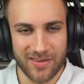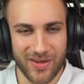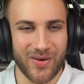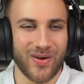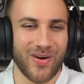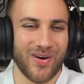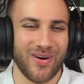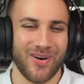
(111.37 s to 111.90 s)

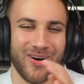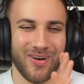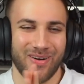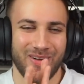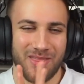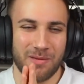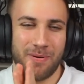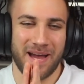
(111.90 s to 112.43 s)

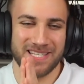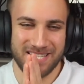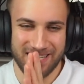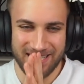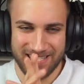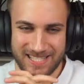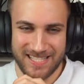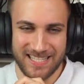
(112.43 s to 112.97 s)
Oh, the
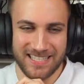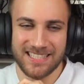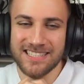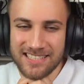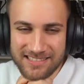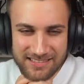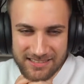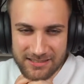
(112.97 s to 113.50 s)
bicycle scene.
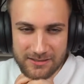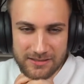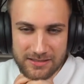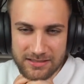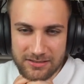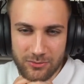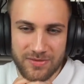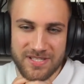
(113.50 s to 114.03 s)

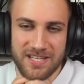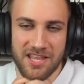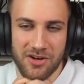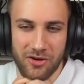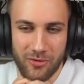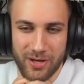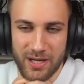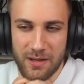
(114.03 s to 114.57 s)
We've seen that
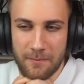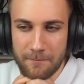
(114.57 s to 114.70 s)
already.